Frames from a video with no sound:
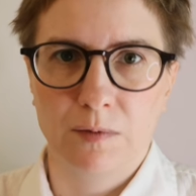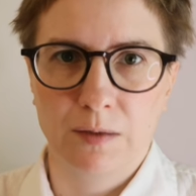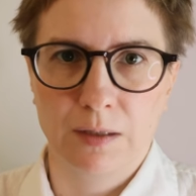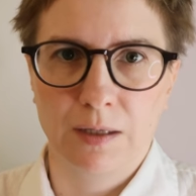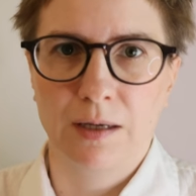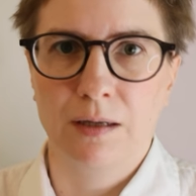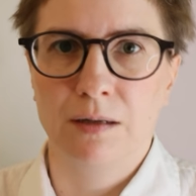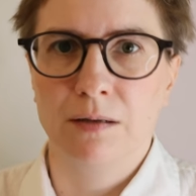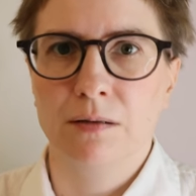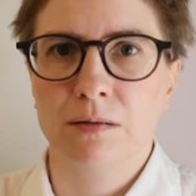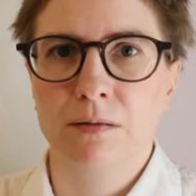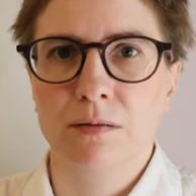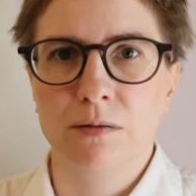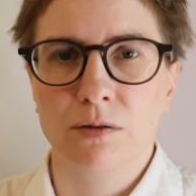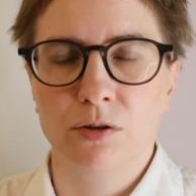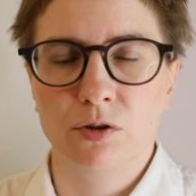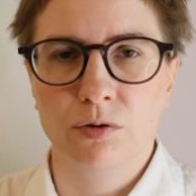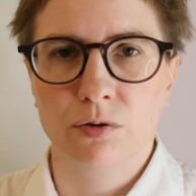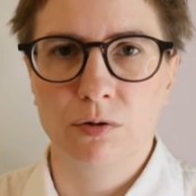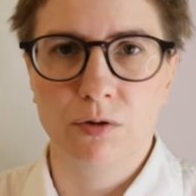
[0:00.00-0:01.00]
than
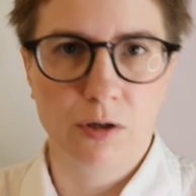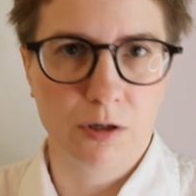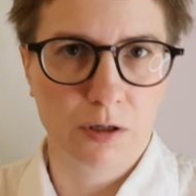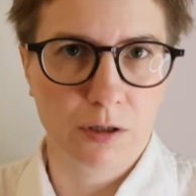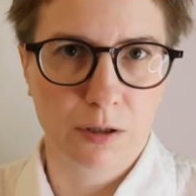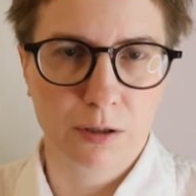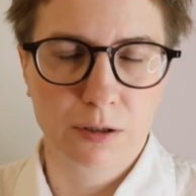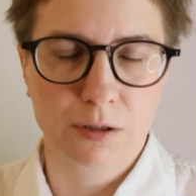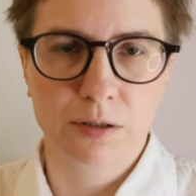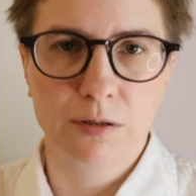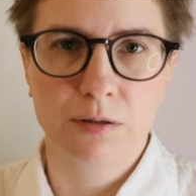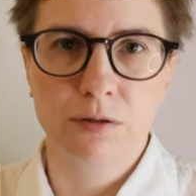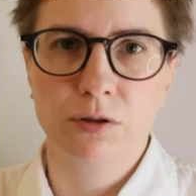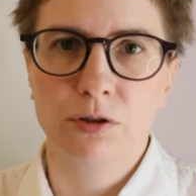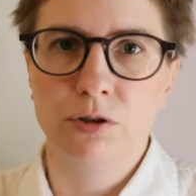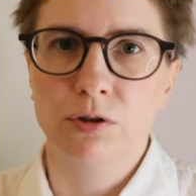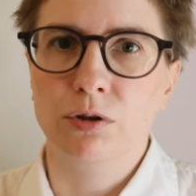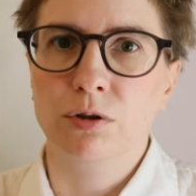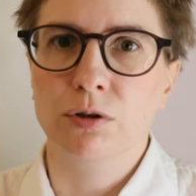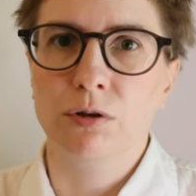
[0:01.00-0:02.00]
your art,
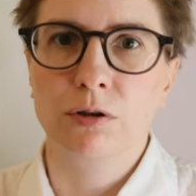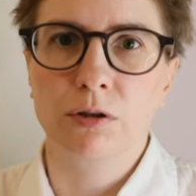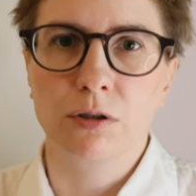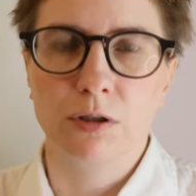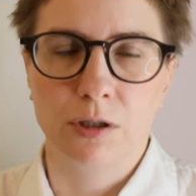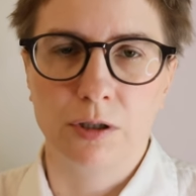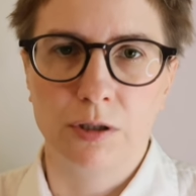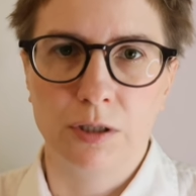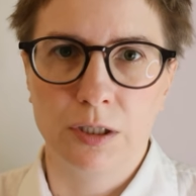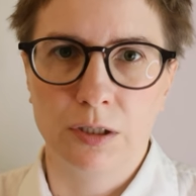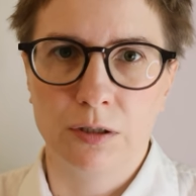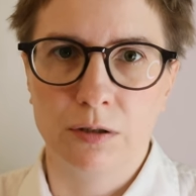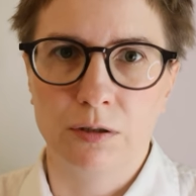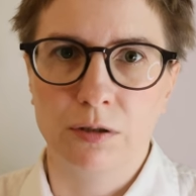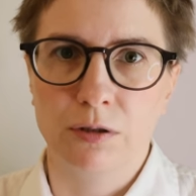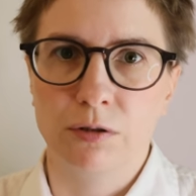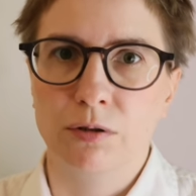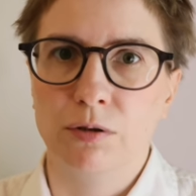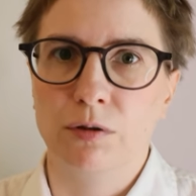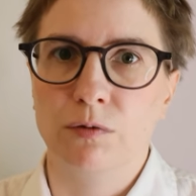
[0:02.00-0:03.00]
your career,
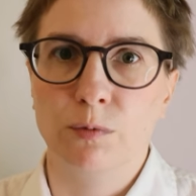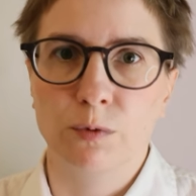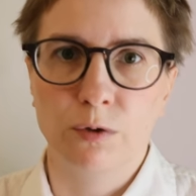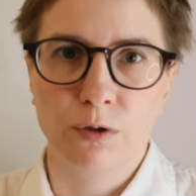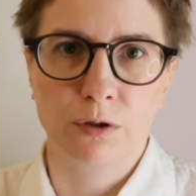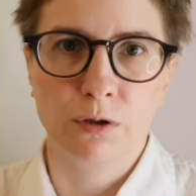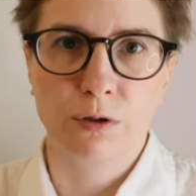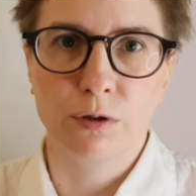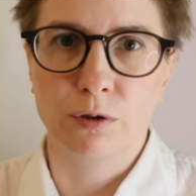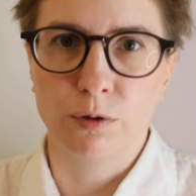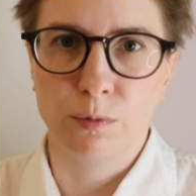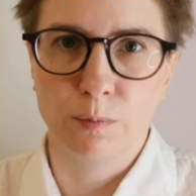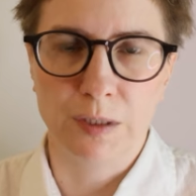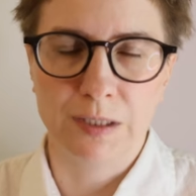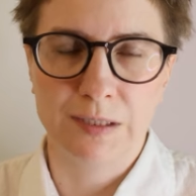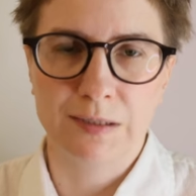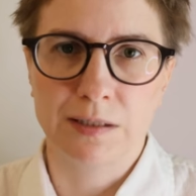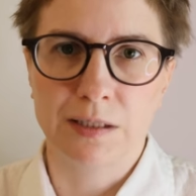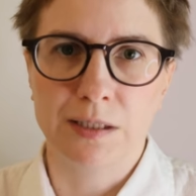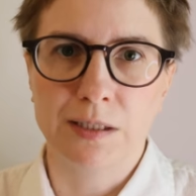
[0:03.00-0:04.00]
your work, your
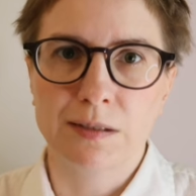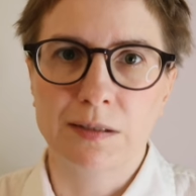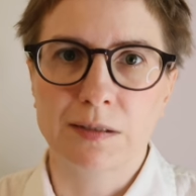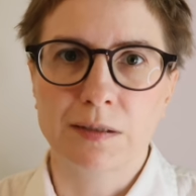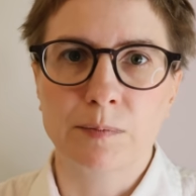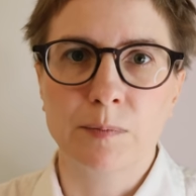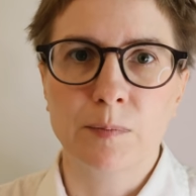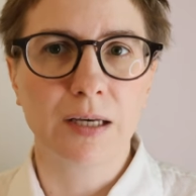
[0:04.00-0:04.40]
business.